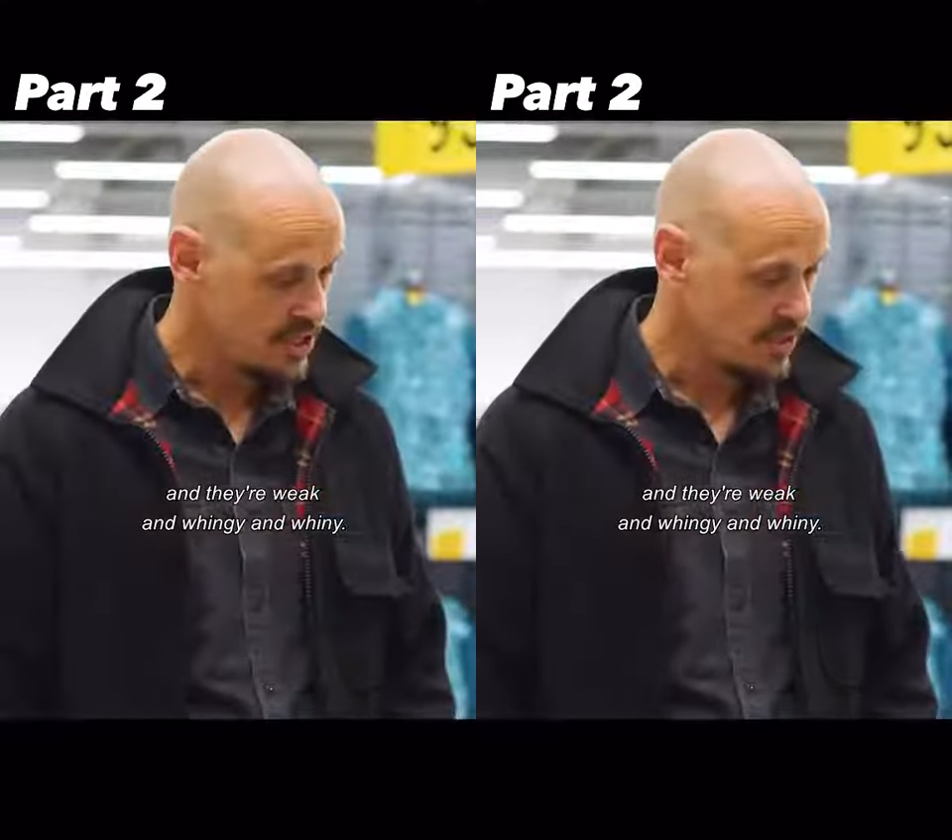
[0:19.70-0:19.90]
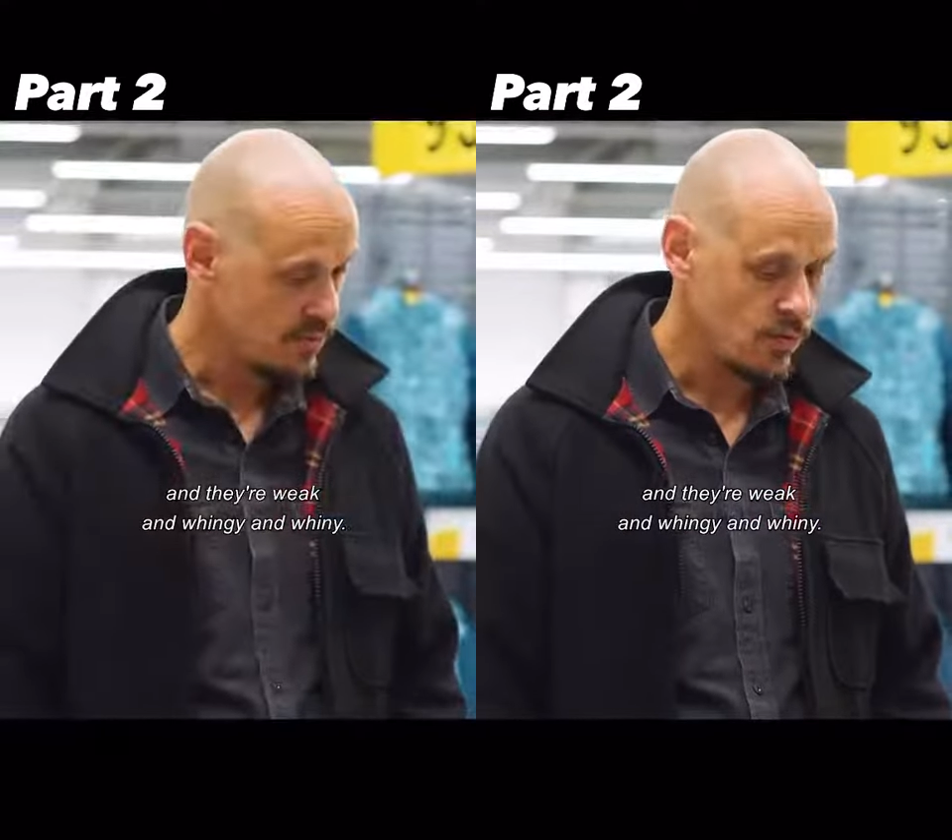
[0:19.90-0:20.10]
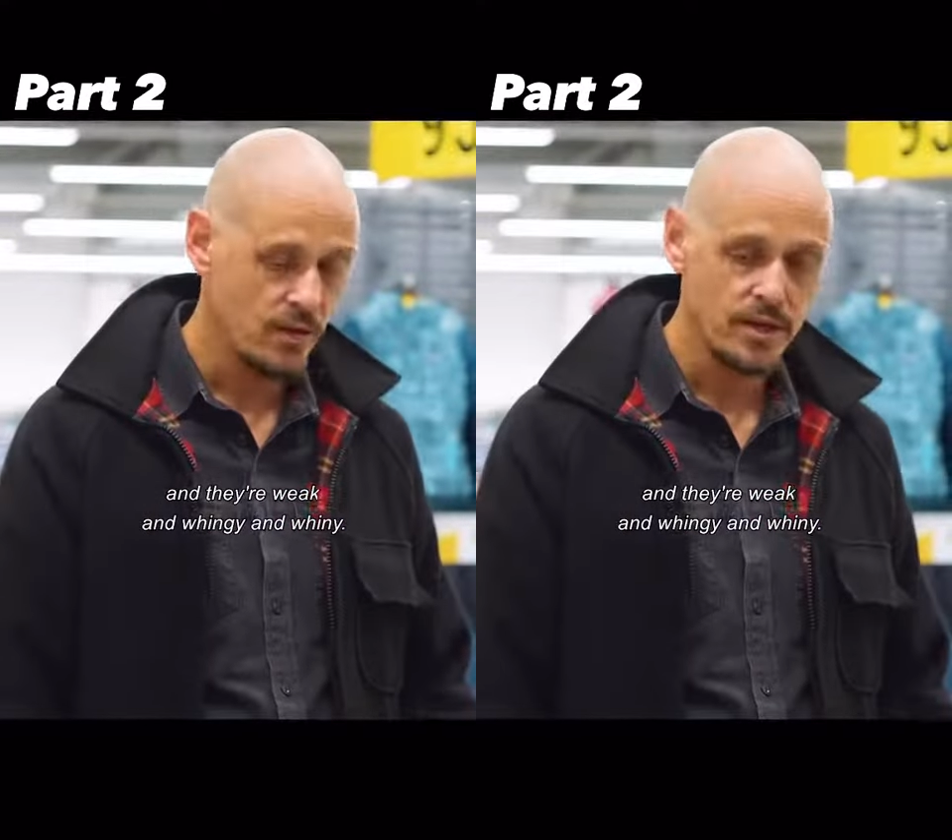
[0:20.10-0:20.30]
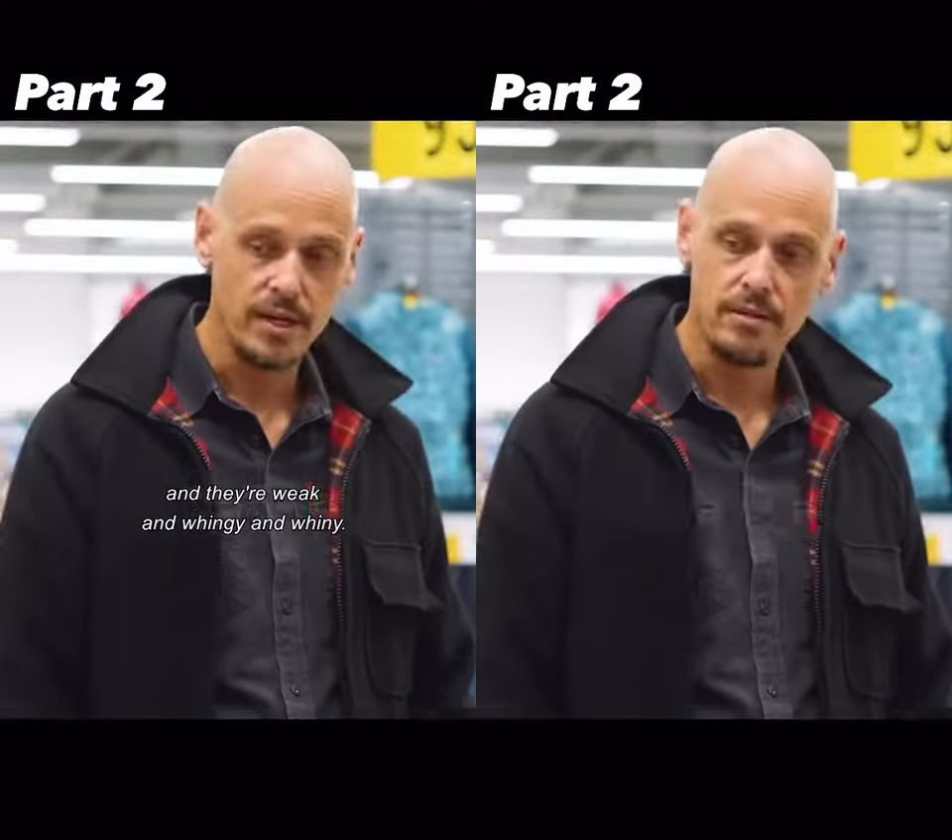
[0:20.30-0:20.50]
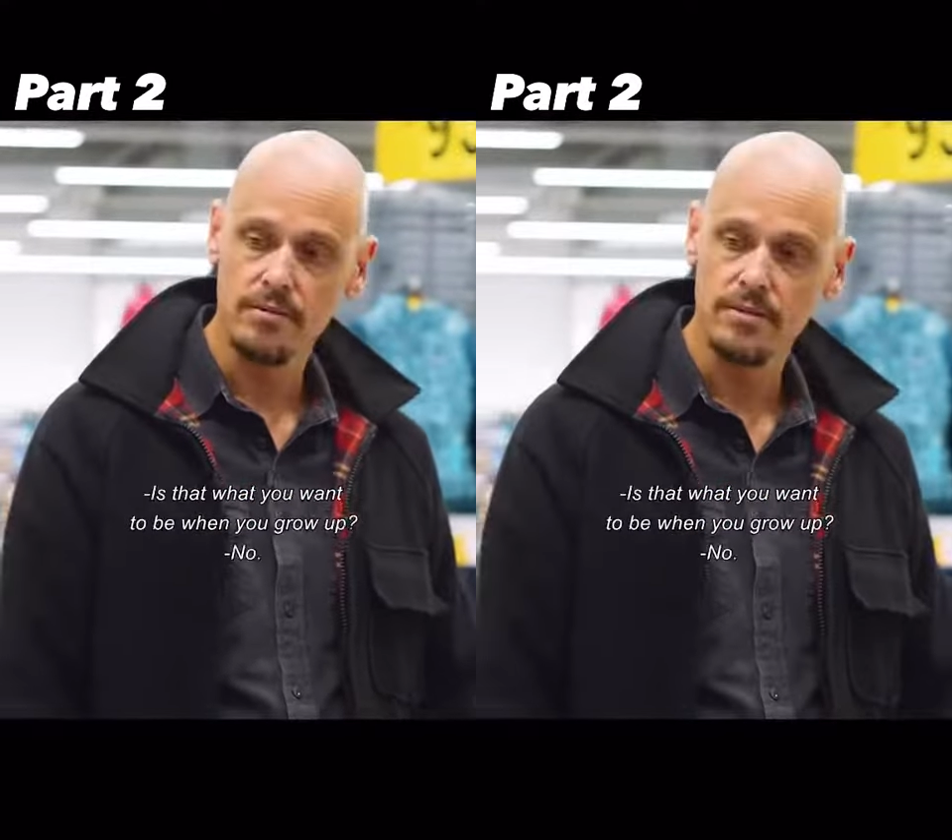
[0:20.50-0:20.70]
and whiny.
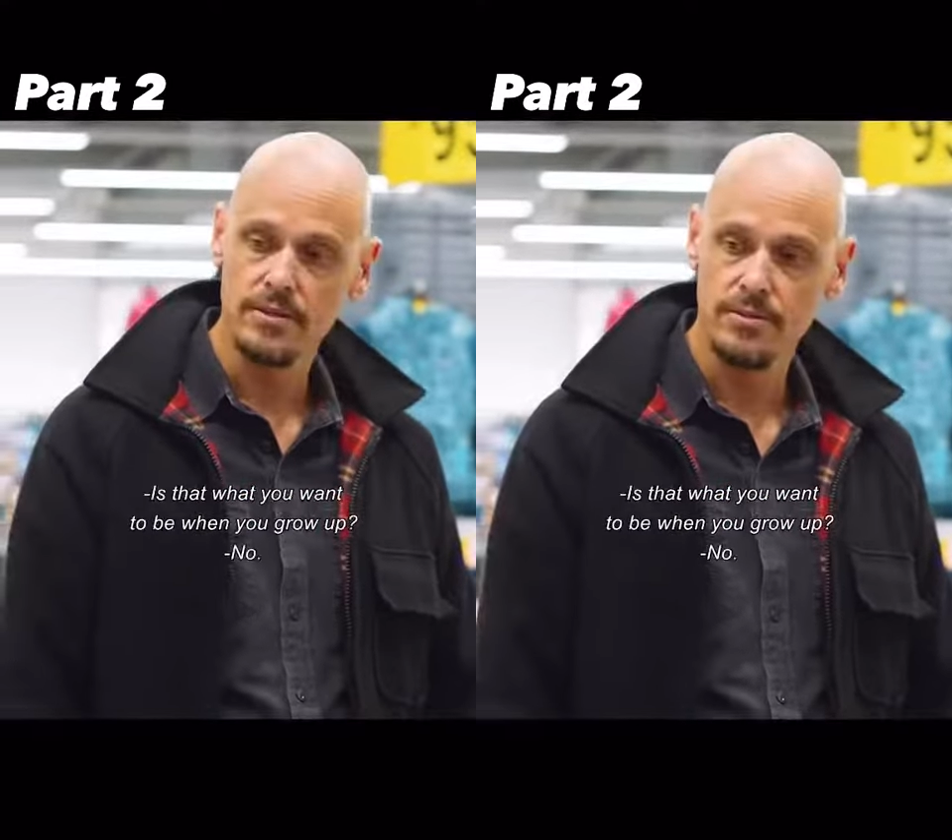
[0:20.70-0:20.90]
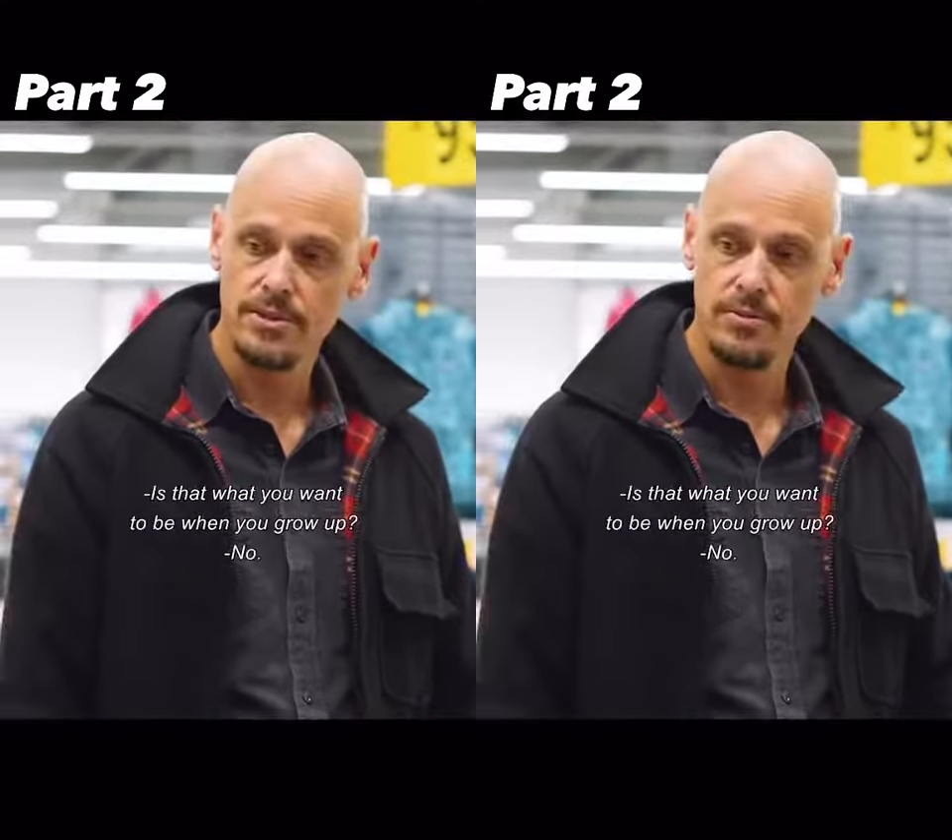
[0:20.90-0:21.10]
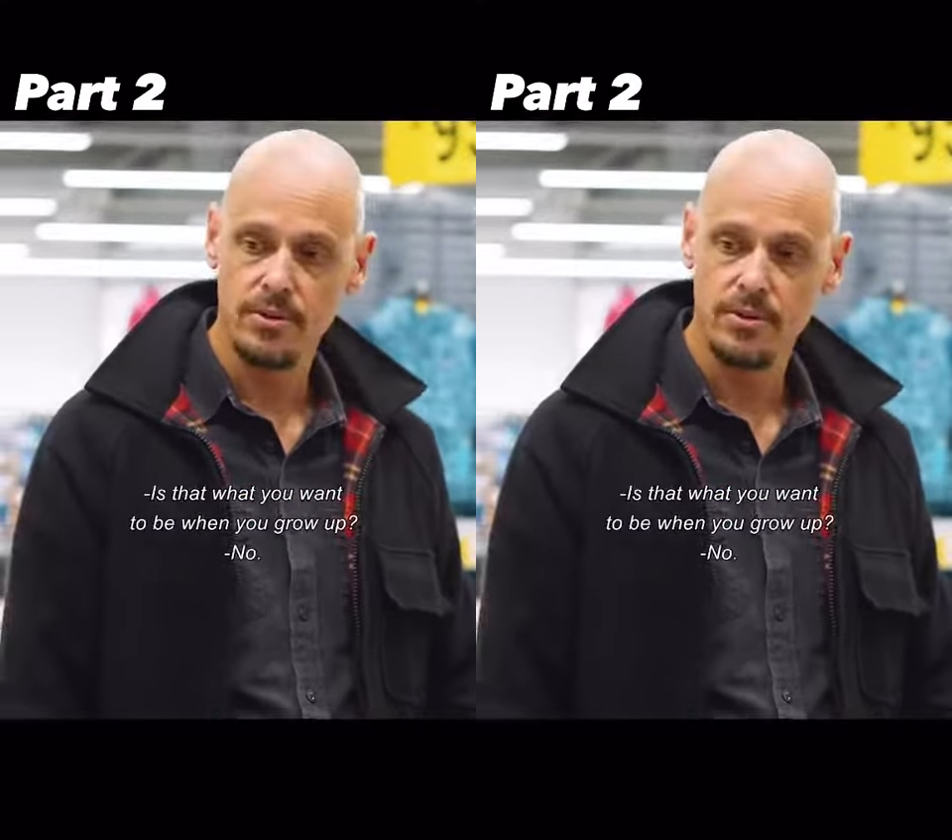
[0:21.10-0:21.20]
Is that what you want to be